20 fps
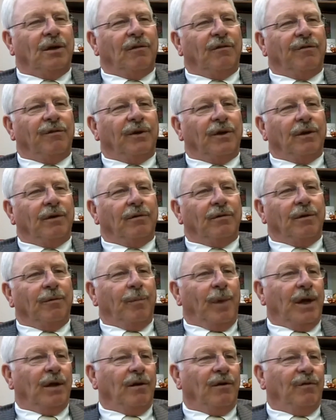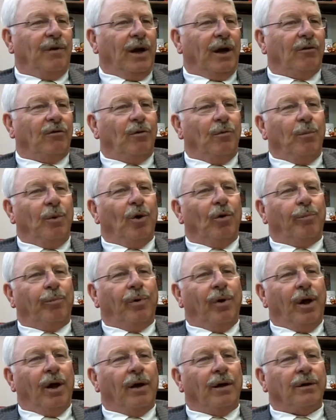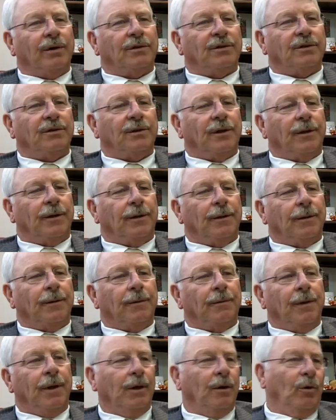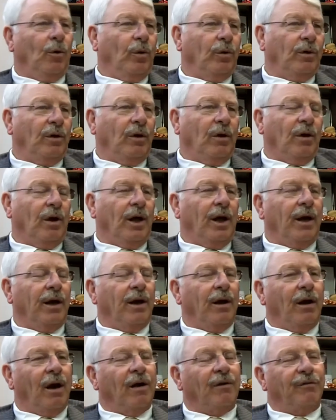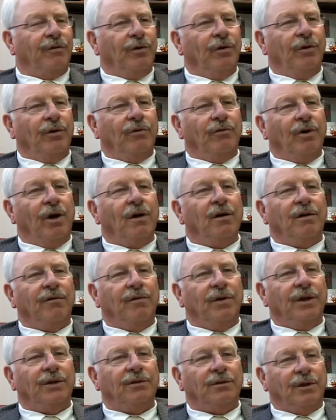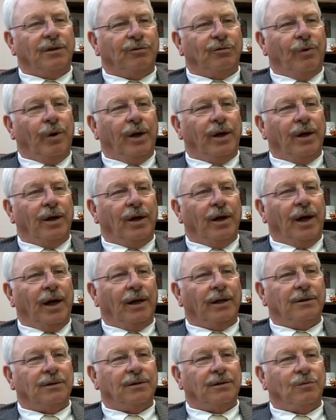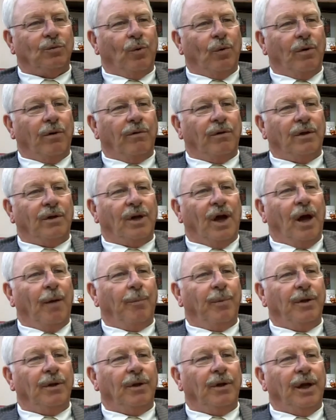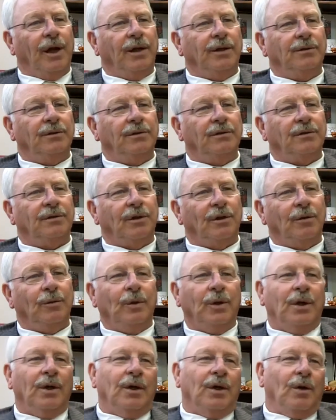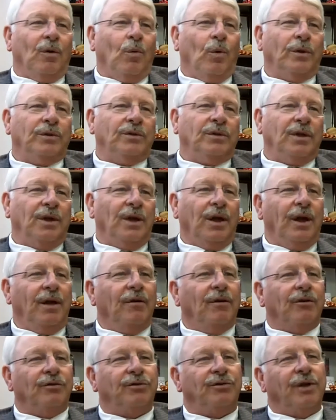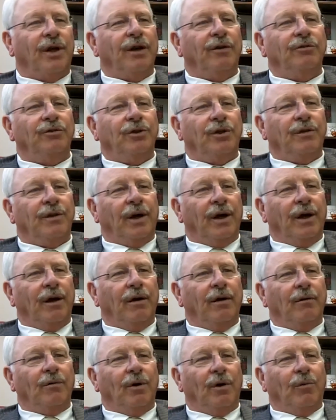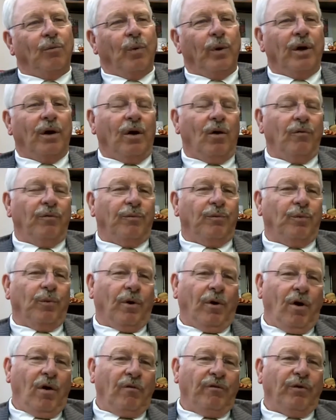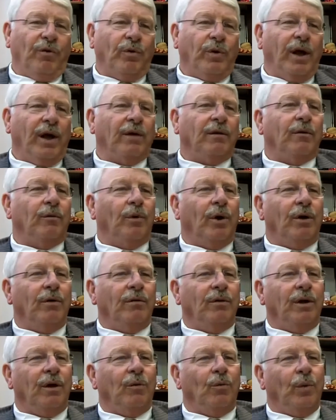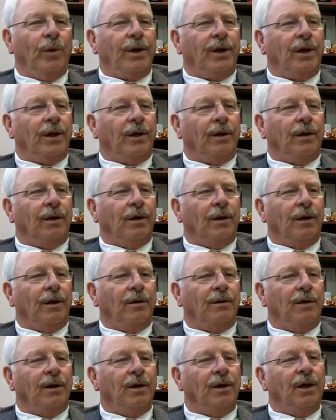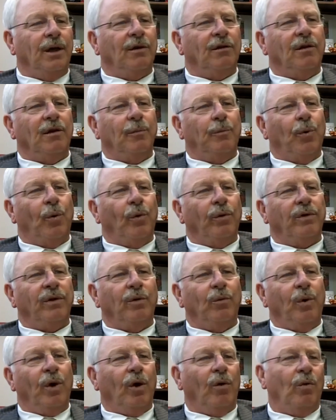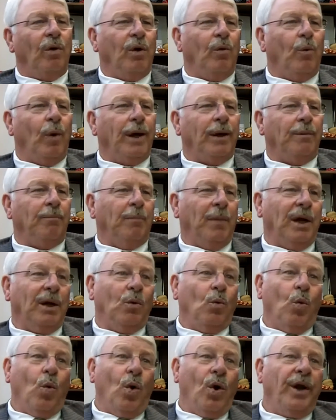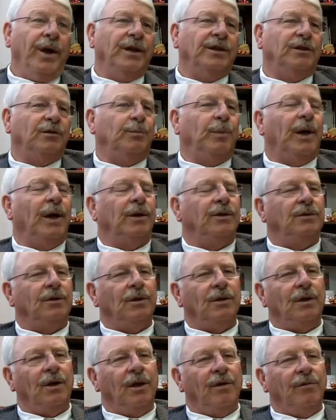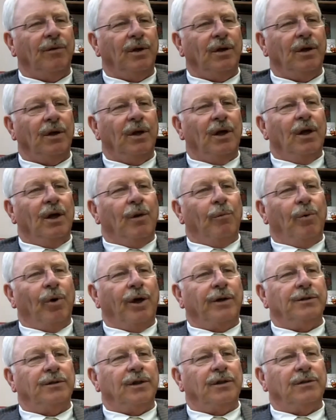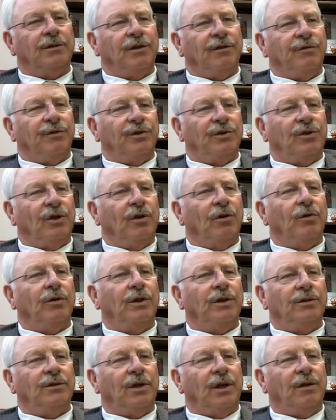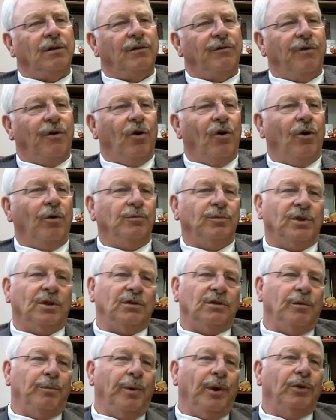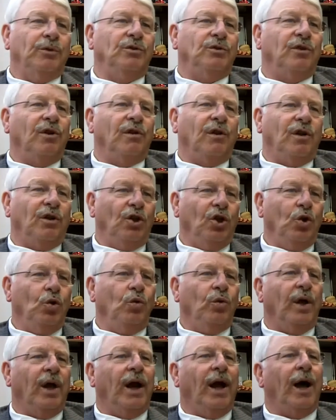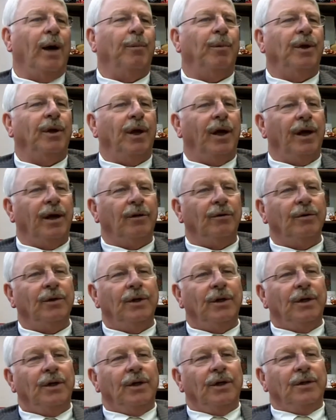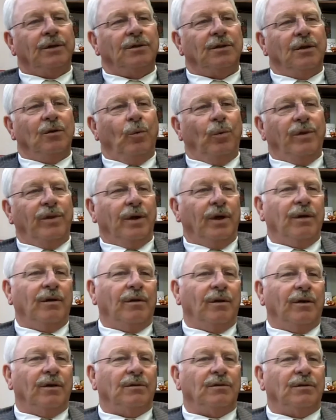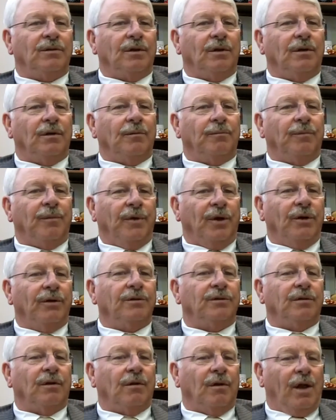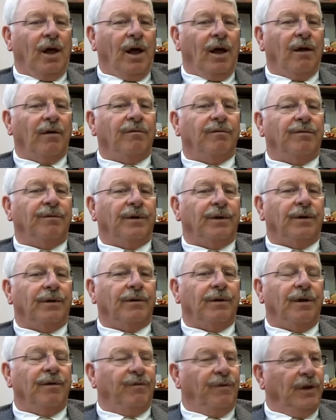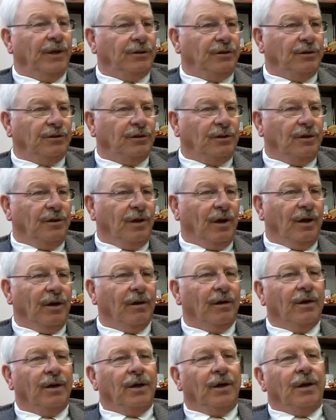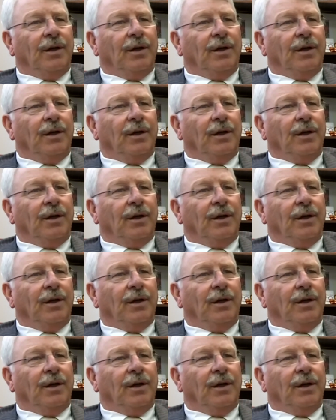of uh, the manufactured milk products uh, in North Carolina, and our food and drug division is recognized as one of the top in the nation. So, once again, there's synergy there. we hope we're hopeful down the road that we can uh, to get to the point that we only make, make one inspection of the processing facilities and the farms, as opposed to the two that happen now. So, we think there's a, there's a lot of uh, efficiency there.